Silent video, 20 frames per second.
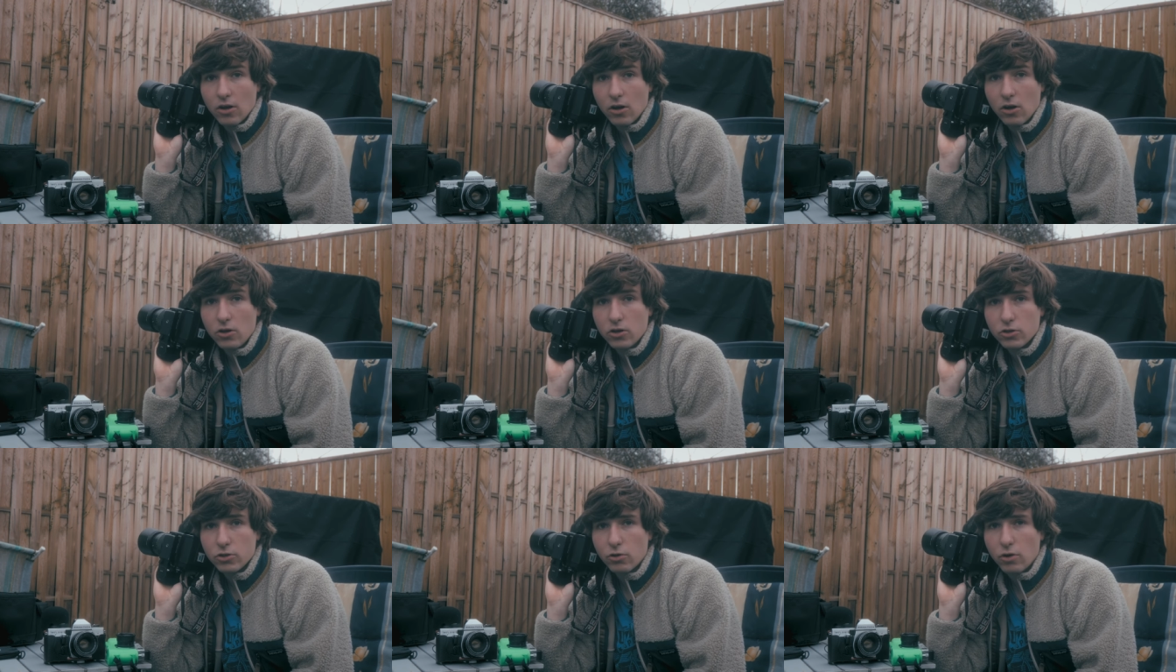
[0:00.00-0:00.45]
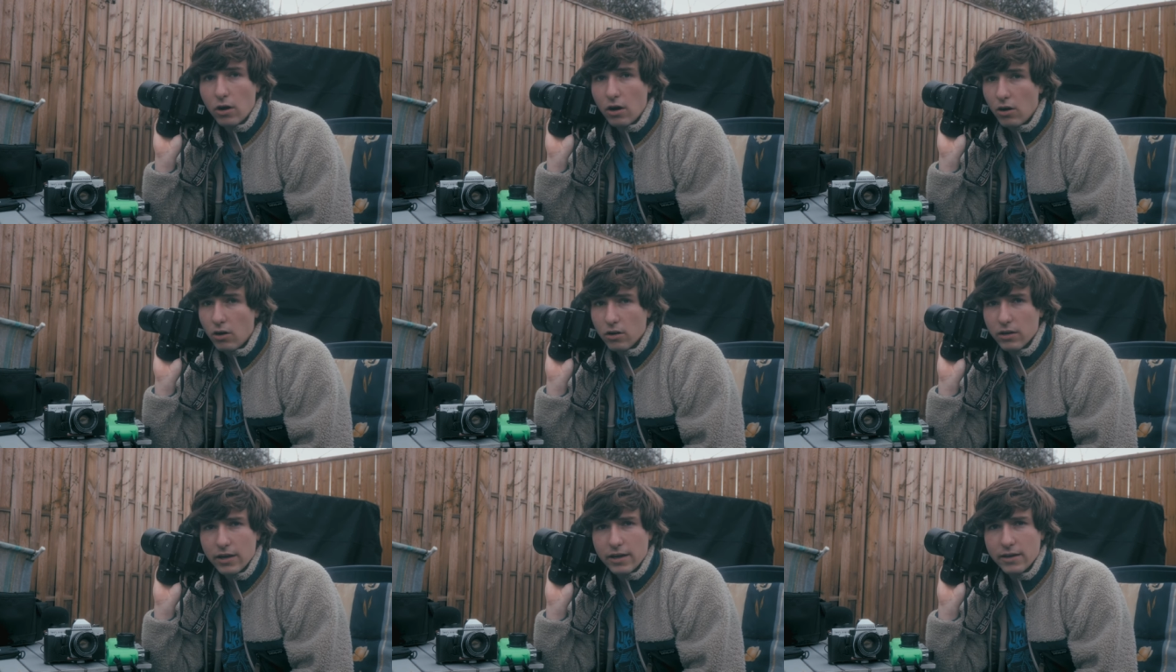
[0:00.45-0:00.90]
Although
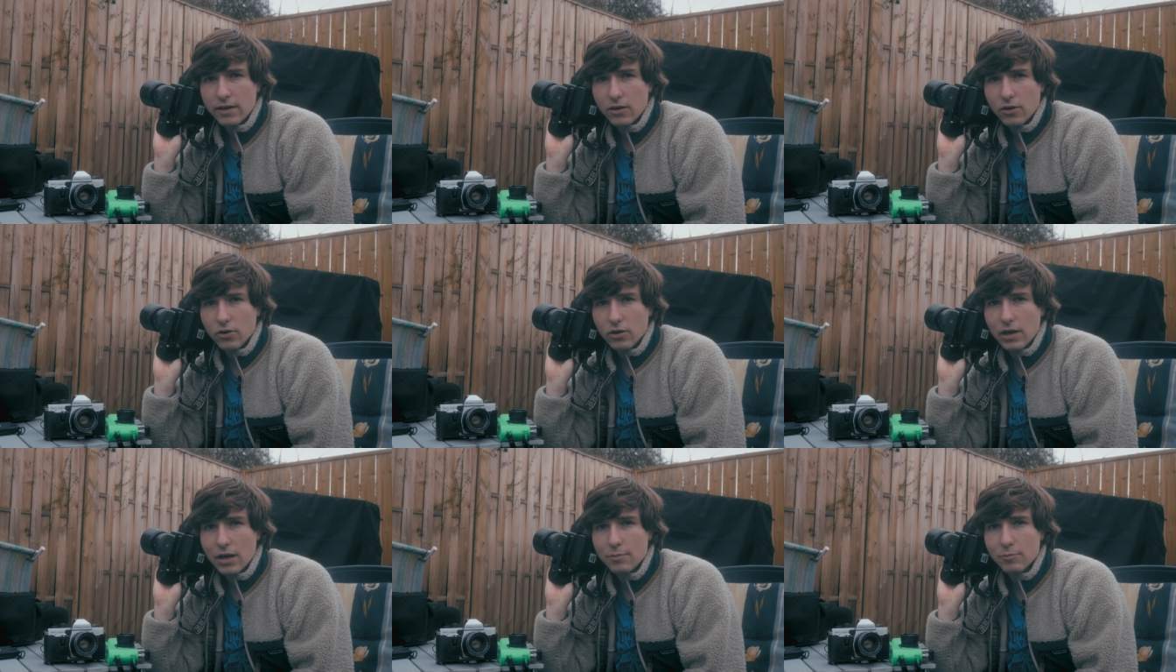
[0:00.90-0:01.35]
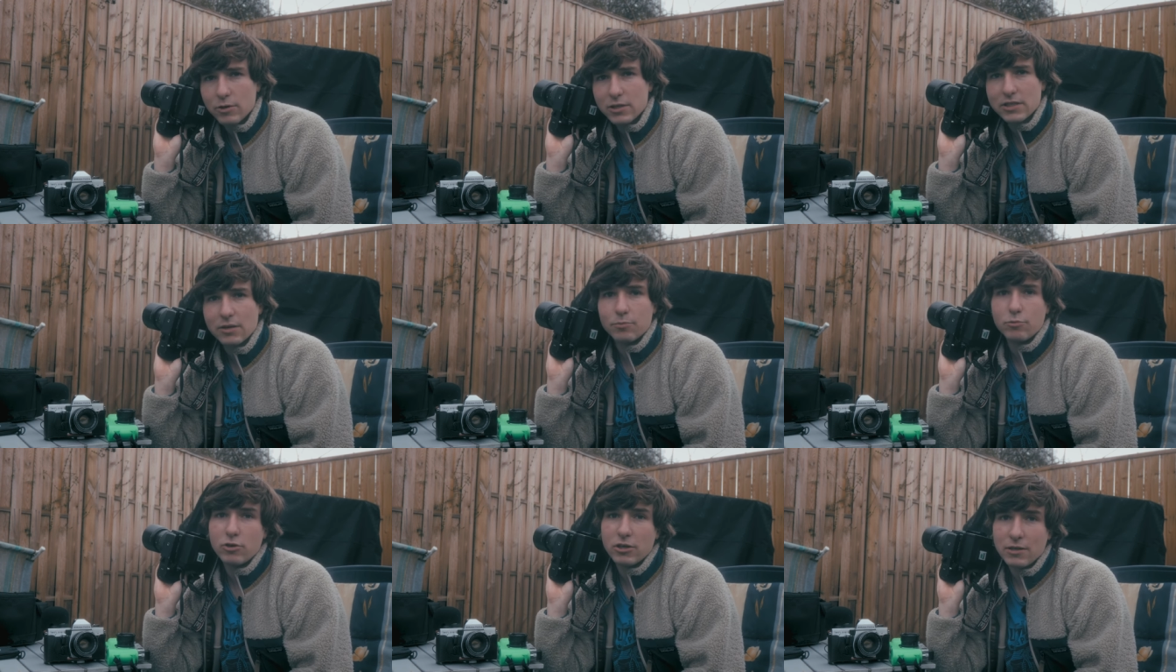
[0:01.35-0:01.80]
all analog
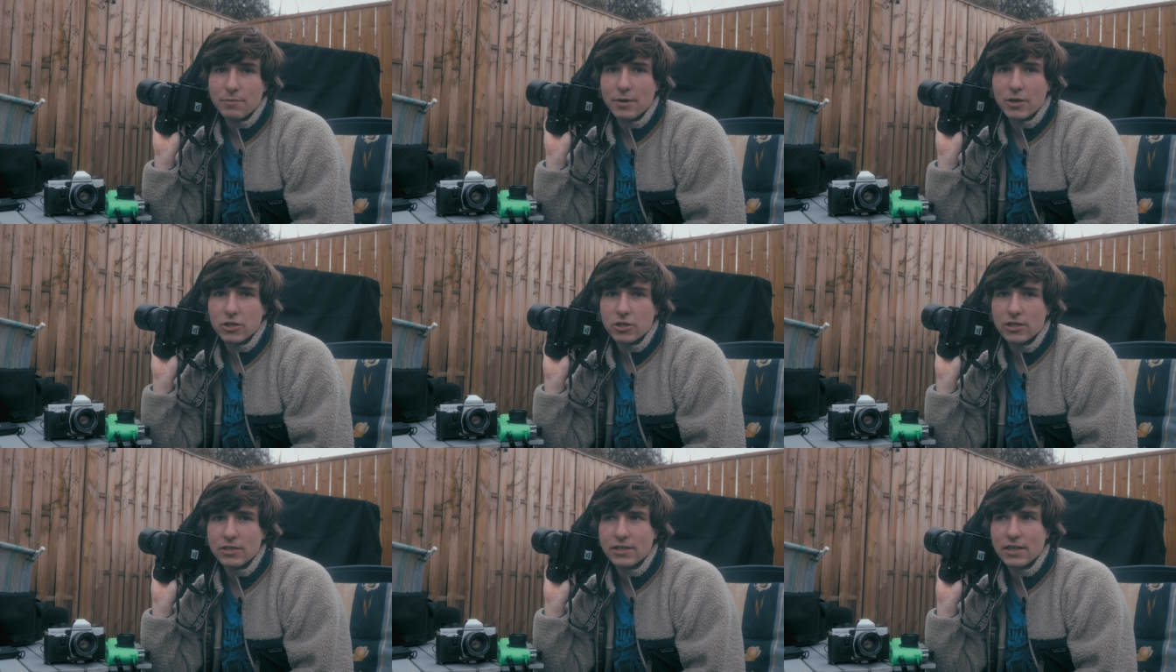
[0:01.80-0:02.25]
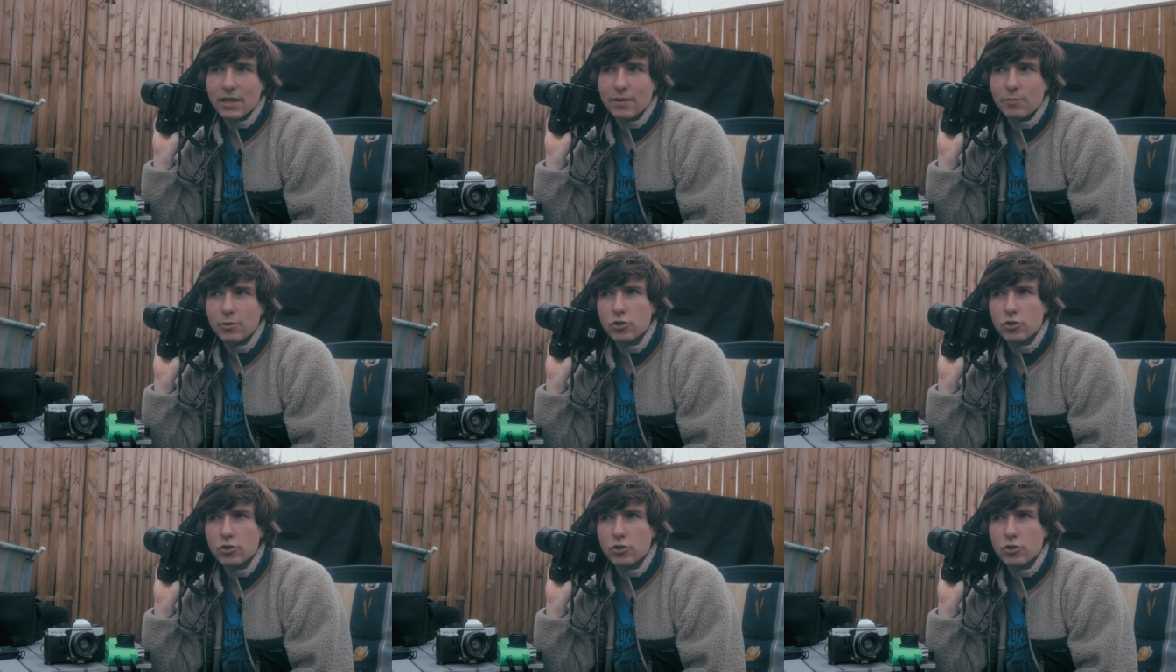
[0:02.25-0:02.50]
cameras are pretty much the same,